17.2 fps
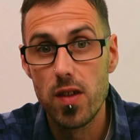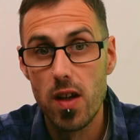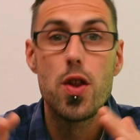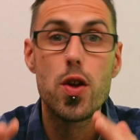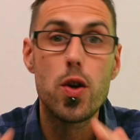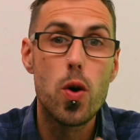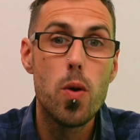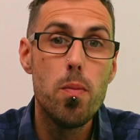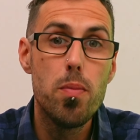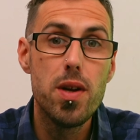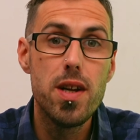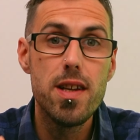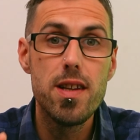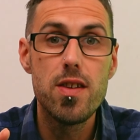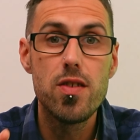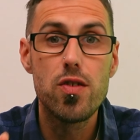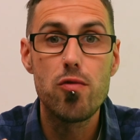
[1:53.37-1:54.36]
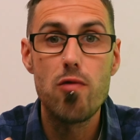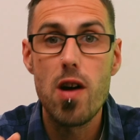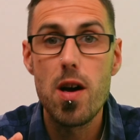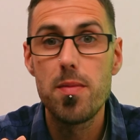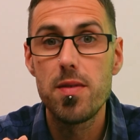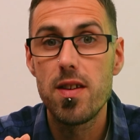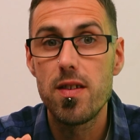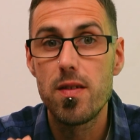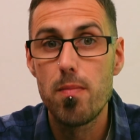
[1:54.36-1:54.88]
the company
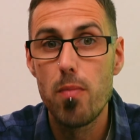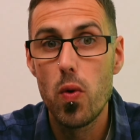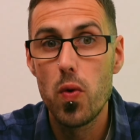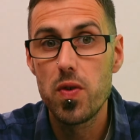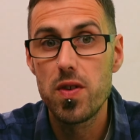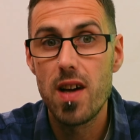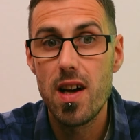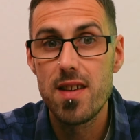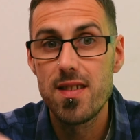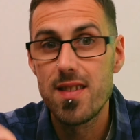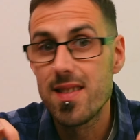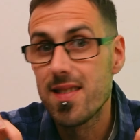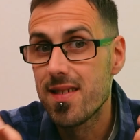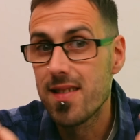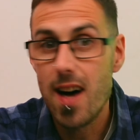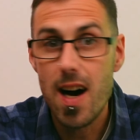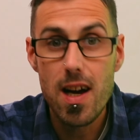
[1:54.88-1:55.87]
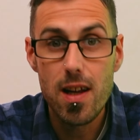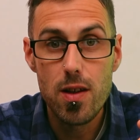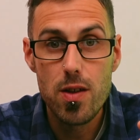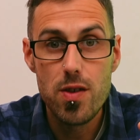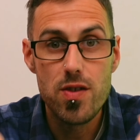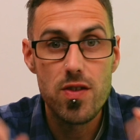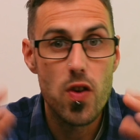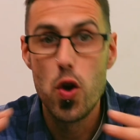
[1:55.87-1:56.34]
describes its mortar as a silent,